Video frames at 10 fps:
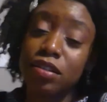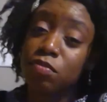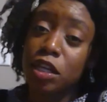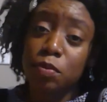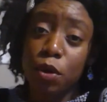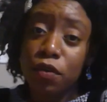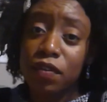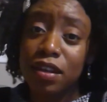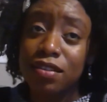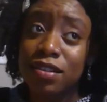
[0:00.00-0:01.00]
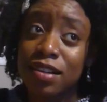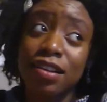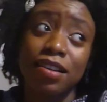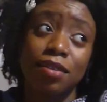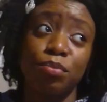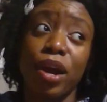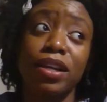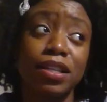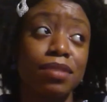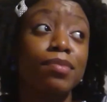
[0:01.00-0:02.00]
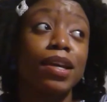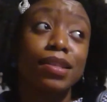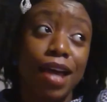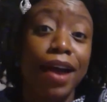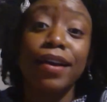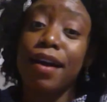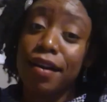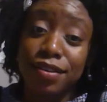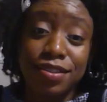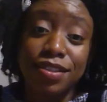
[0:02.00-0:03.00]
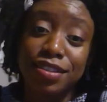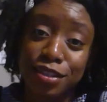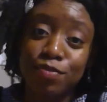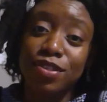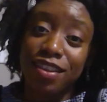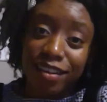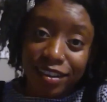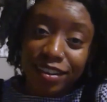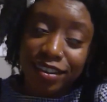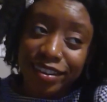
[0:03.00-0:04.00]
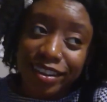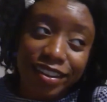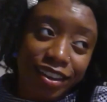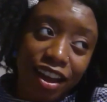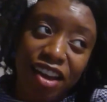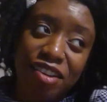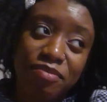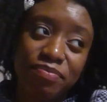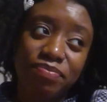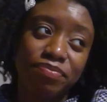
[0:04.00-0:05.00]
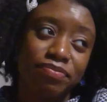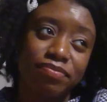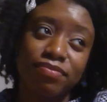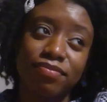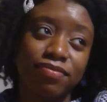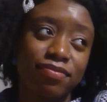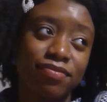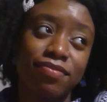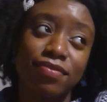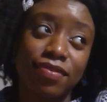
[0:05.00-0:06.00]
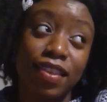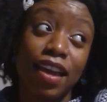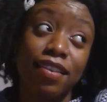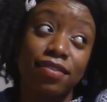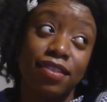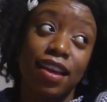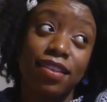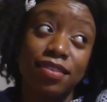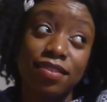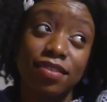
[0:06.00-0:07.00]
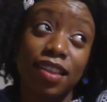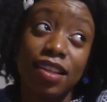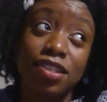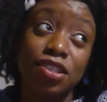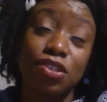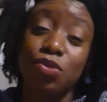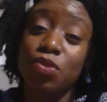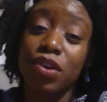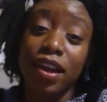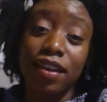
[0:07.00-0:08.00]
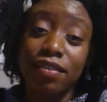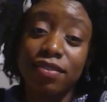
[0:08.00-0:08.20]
makes perfect. Practice makes icons, it seems like. Um, that's the story.